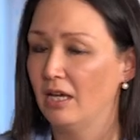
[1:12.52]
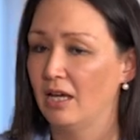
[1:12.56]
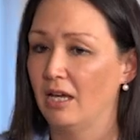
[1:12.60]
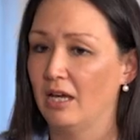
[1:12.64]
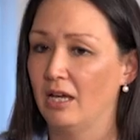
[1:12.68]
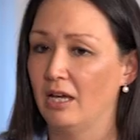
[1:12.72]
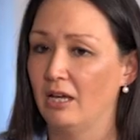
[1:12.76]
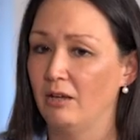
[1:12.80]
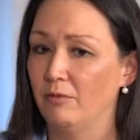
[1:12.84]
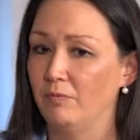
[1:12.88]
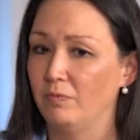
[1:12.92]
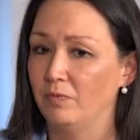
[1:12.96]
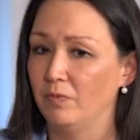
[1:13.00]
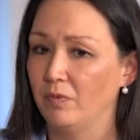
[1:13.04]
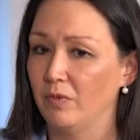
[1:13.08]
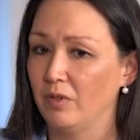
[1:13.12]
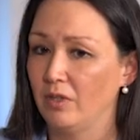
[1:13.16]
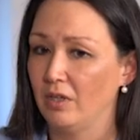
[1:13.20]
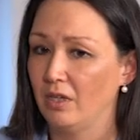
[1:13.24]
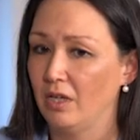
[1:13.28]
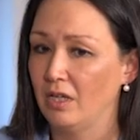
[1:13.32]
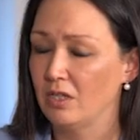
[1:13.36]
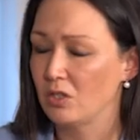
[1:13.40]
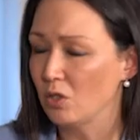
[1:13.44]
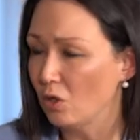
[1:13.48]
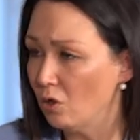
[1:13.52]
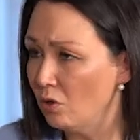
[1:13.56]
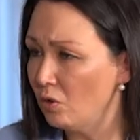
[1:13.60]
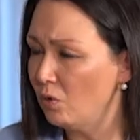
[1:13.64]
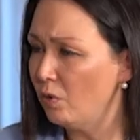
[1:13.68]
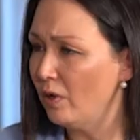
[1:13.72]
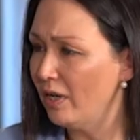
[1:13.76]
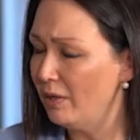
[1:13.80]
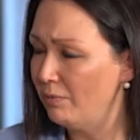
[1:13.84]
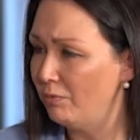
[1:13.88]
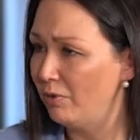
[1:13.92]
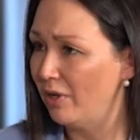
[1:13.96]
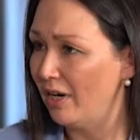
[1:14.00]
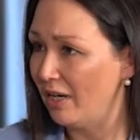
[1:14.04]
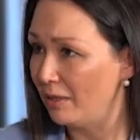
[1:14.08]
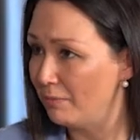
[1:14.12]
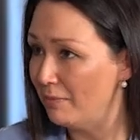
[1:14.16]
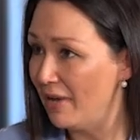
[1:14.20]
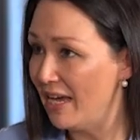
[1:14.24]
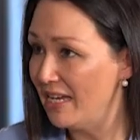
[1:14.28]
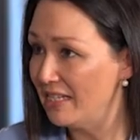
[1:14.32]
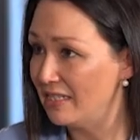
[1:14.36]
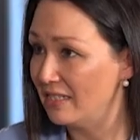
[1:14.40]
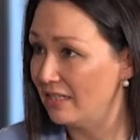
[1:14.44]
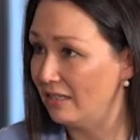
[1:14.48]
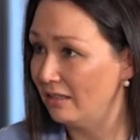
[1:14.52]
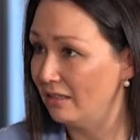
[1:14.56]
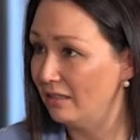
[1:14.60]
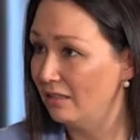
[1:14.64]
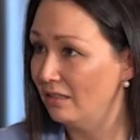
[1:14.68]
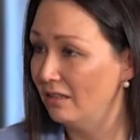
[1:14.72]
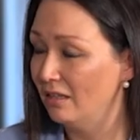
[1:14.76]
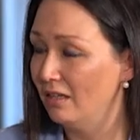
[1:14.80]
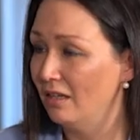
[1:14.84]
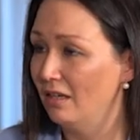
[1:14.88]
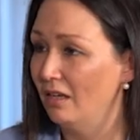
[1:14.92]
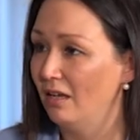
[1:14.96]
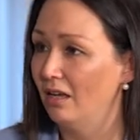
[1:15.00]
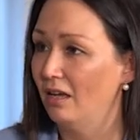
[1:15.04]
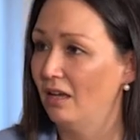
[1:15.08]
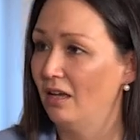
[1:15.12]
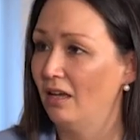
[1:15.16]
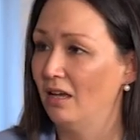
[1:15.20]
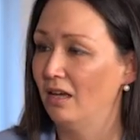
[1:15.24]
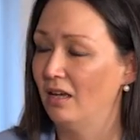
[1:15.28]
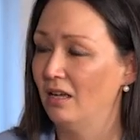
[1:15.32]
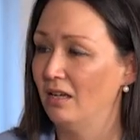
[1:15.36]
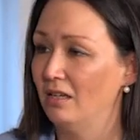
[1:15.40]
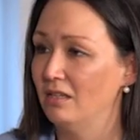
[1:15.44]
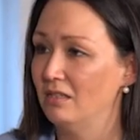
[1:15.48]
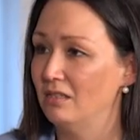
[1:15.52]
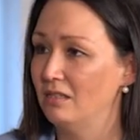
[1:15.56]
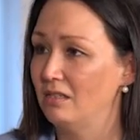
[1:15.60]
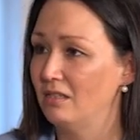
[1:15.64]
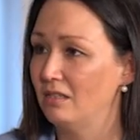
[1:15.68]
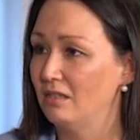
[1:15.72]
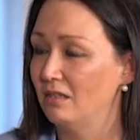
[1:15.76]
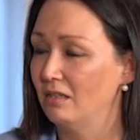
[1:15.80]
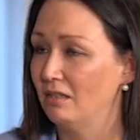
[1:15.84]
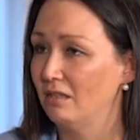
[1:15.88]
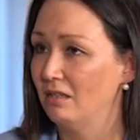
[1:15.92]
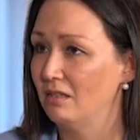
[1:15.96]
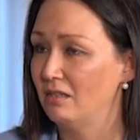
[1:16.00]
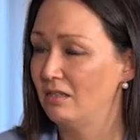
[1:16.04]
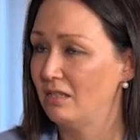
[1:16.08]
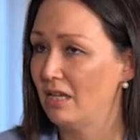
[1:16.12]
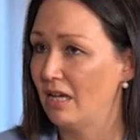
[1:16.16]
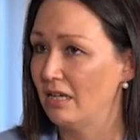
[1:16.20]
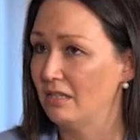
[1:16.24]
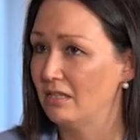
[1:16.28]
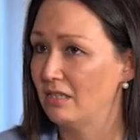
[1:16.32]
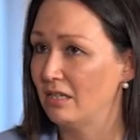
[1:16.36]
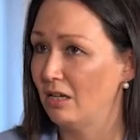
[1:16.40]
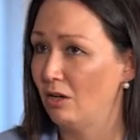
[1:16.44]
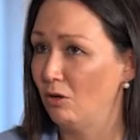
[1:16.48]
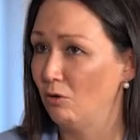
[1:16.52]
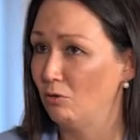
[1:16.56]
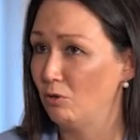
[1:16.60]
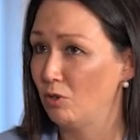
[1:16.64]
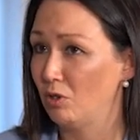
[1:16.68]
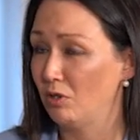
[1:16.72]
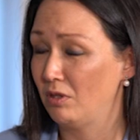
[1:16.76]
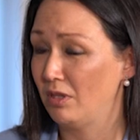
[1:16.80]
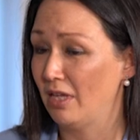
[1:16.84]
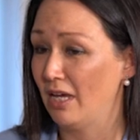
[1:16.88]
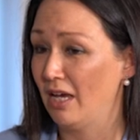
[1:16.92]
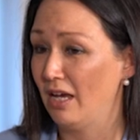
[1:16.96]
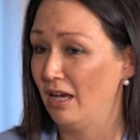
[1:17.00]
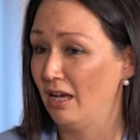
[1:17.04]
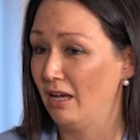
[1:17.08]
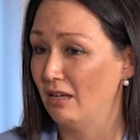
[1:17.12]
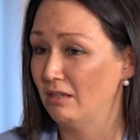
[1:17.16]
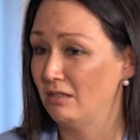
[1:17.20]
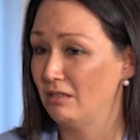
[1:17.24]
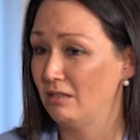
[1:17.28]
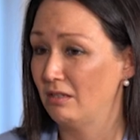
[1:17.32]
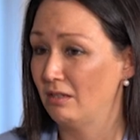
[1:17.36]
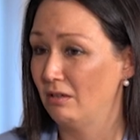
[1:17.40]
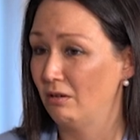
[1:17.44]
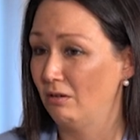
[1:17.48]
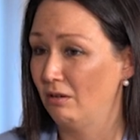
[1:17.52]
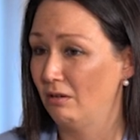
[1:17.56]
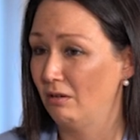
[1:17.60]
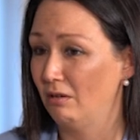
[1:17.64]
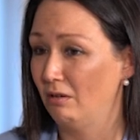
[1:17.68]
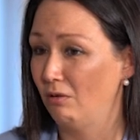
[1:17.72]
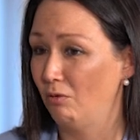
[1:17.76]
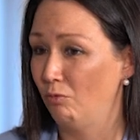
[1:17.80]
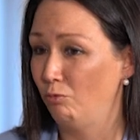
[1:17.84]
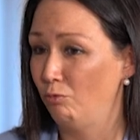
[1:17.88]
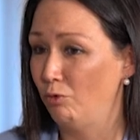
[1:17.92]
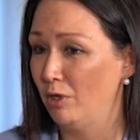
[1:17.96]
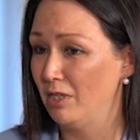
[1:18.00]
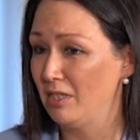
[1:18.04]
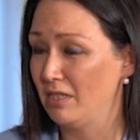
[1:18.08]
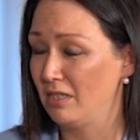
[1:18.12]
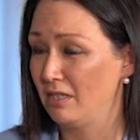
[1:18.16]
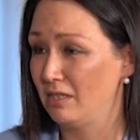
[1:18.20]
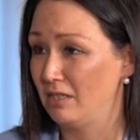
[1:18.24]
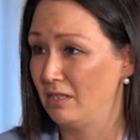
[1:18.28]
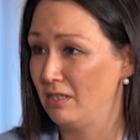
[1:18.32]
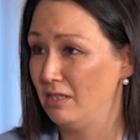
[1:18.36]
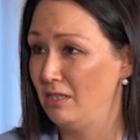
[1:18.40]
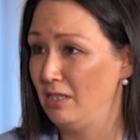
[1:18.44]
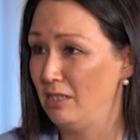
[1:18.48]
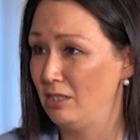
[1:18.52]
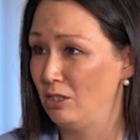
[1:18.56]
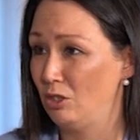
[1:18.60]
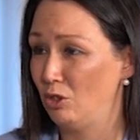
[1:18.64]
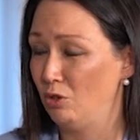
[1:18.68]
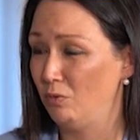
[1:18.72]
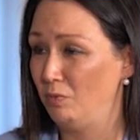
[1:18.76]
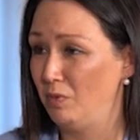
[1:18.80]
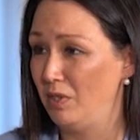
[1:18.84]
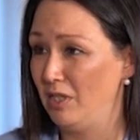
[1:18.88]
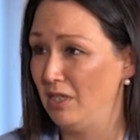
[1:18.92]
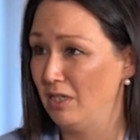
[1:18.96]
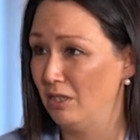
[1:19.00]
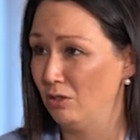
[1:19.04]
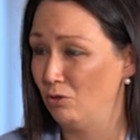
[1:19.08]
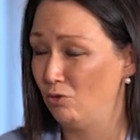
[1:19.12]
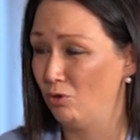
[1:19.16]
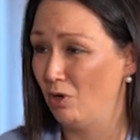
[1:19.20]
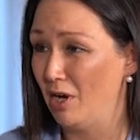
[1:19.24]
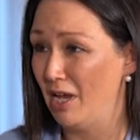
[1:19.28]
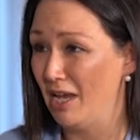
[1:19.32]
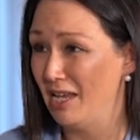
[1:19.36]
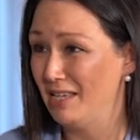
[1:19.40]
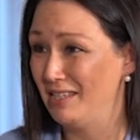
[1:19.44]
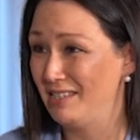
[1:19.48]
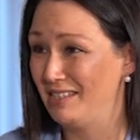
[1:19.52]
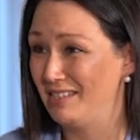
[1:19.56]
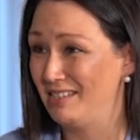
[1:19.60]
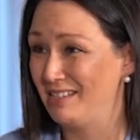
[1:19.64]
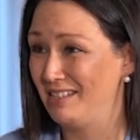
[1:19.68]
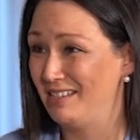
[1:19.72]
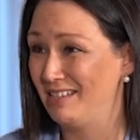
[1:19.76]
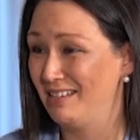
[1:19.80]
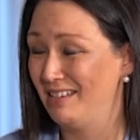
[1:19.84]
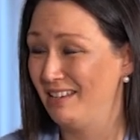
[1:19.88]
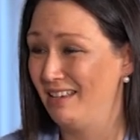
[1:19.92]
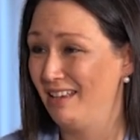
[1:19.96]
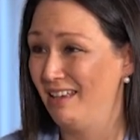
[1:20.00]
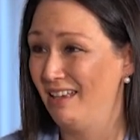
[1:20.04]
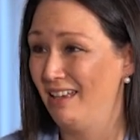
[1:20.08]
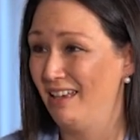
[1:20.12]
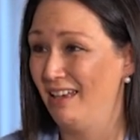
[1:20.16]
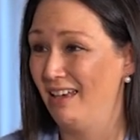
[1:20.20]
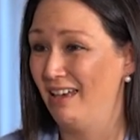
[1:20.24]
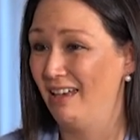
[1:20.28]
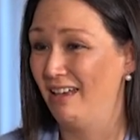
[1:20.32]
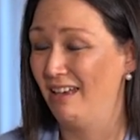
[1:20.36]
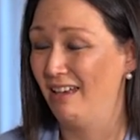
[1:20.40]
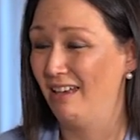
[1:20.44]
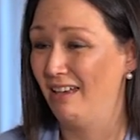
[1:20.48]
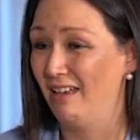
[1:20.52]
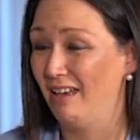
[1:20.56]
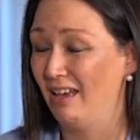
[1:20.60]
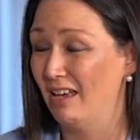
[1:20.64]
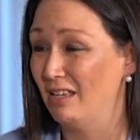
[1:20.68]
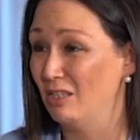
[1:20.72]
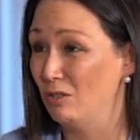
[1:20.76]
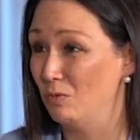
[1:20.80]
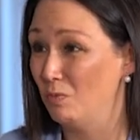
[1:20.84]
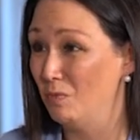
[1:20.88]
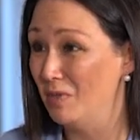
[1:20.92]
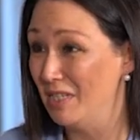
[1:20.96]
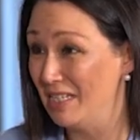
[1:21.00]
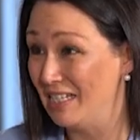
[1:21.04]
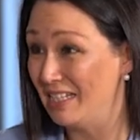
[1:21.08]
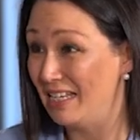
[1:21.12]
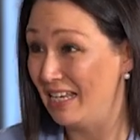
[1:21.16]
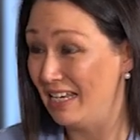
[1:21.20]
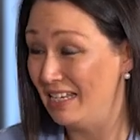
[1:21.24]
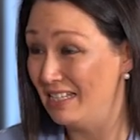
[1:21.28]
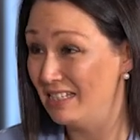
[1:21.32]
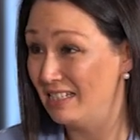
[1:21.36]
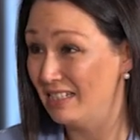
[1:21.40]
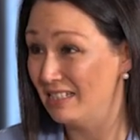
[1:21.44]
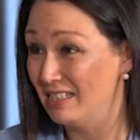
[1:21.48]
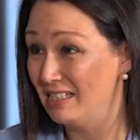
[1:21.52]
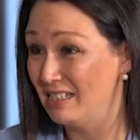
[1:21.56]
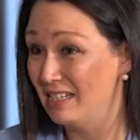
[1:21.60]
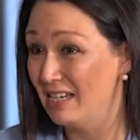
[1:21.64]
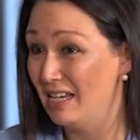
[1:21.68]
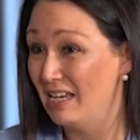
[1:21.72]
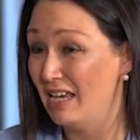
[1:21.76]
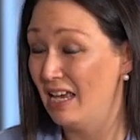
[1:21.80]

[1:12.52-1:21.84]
It's all quite pragmatic and sets out that risks need to be addressed and mitigated